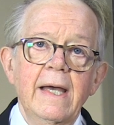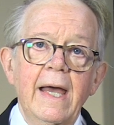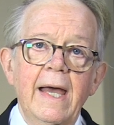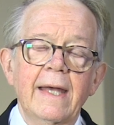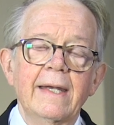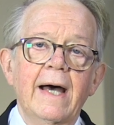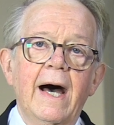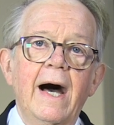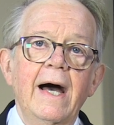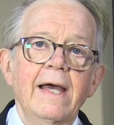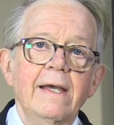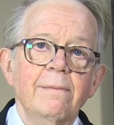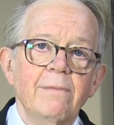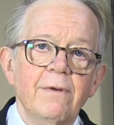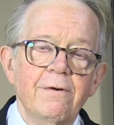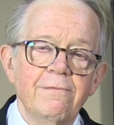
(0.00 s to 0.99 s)
And I
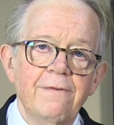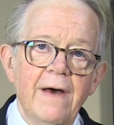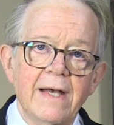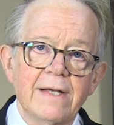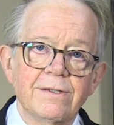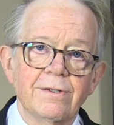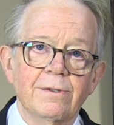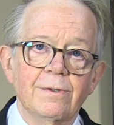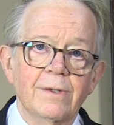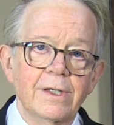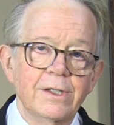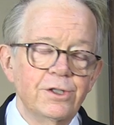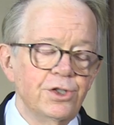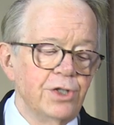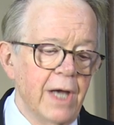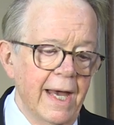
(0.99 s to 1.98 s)
am a vessel, a
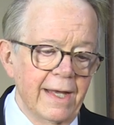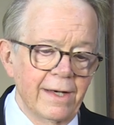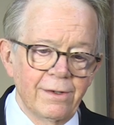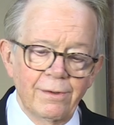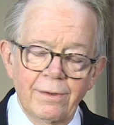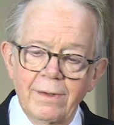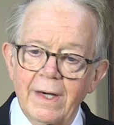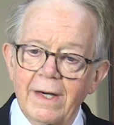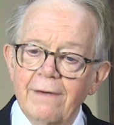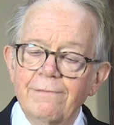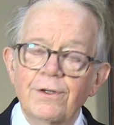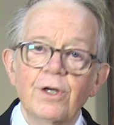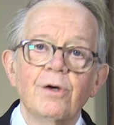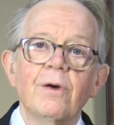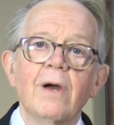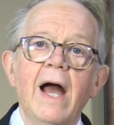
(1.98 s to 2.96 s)
channel of
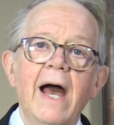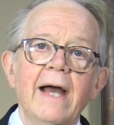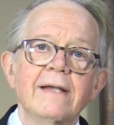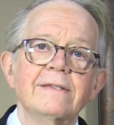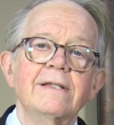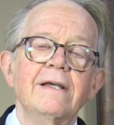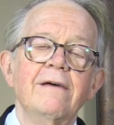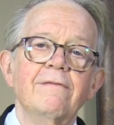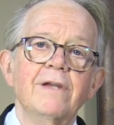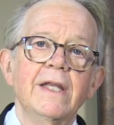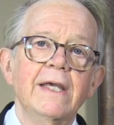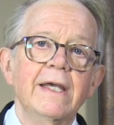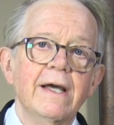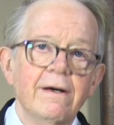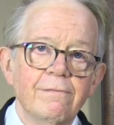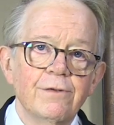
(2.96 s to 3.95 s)
your
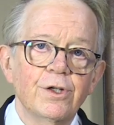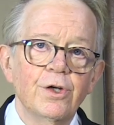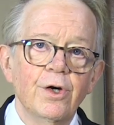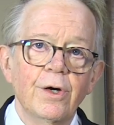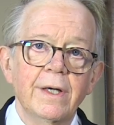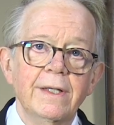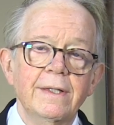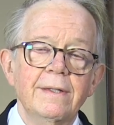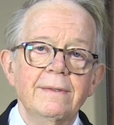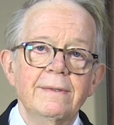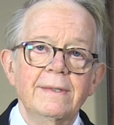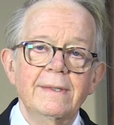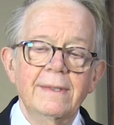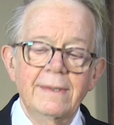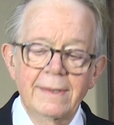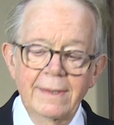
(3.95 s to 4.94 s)
activity of good,
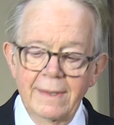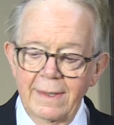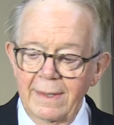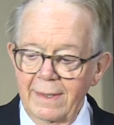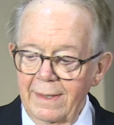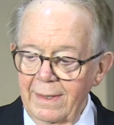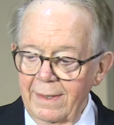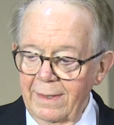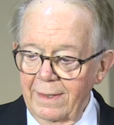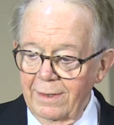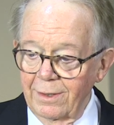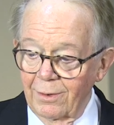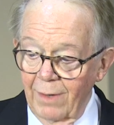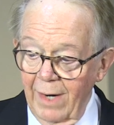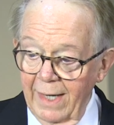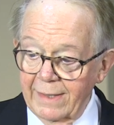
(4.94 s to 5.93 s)

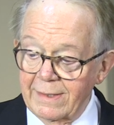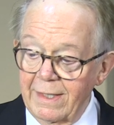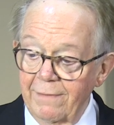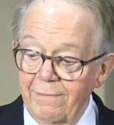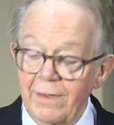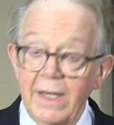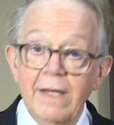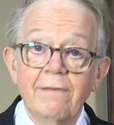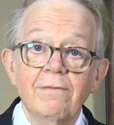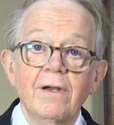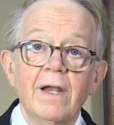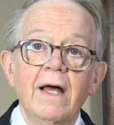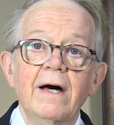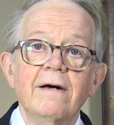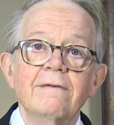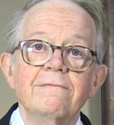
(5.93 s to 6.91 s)
your activity of
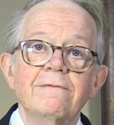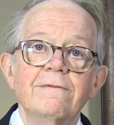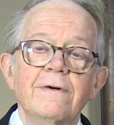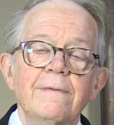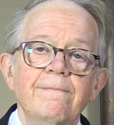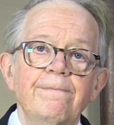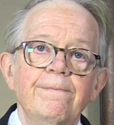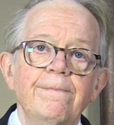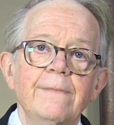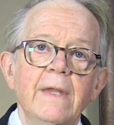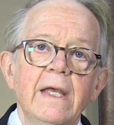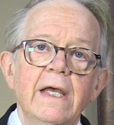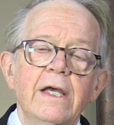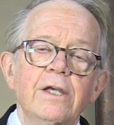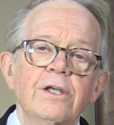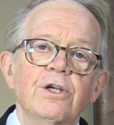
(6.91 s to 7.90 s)
love,
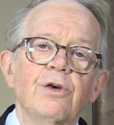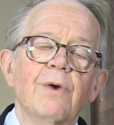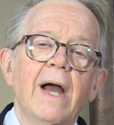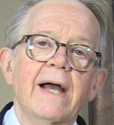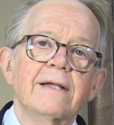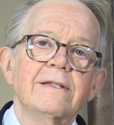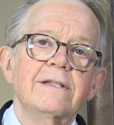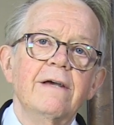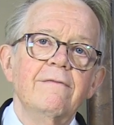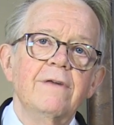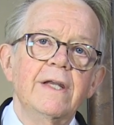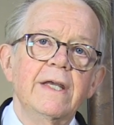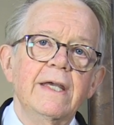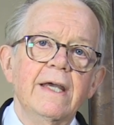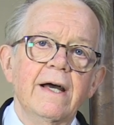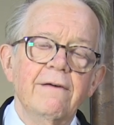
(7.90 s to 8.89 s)
your
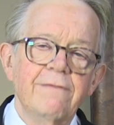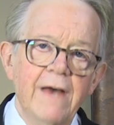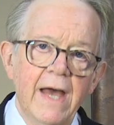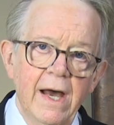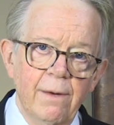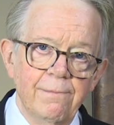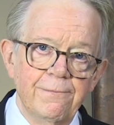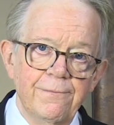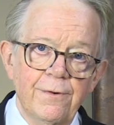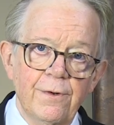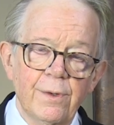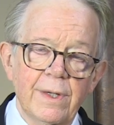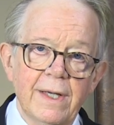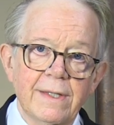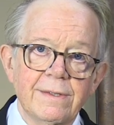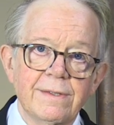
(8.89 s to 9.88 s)
activity of
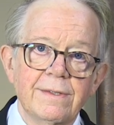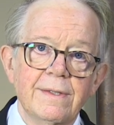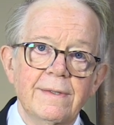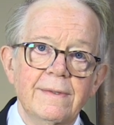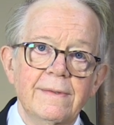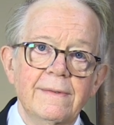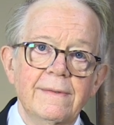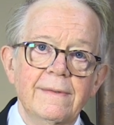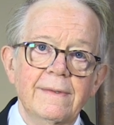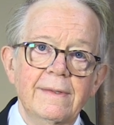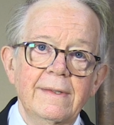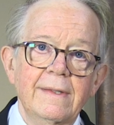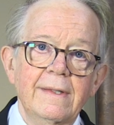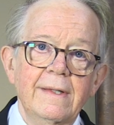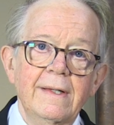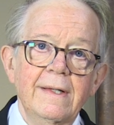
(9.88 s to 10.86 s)
helpfulness.
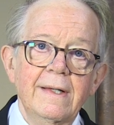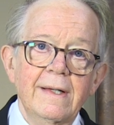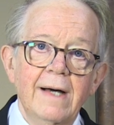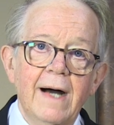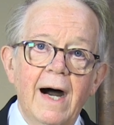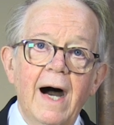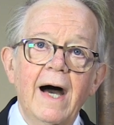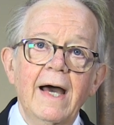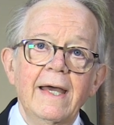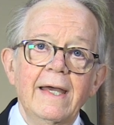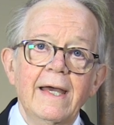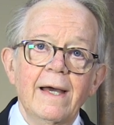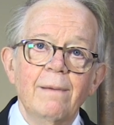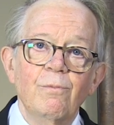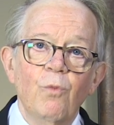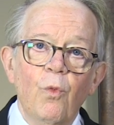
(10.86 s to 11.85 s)
I
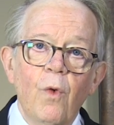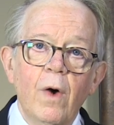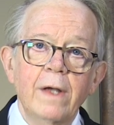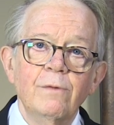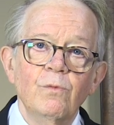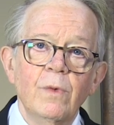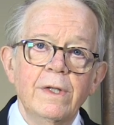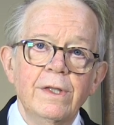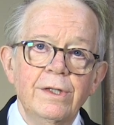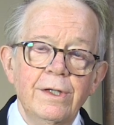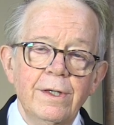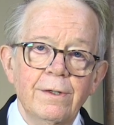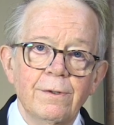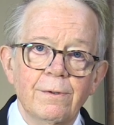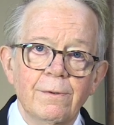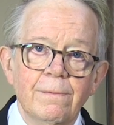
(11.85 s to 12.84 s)
am one with
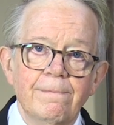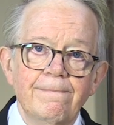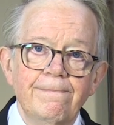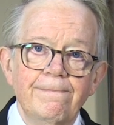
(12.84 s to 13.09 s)
you.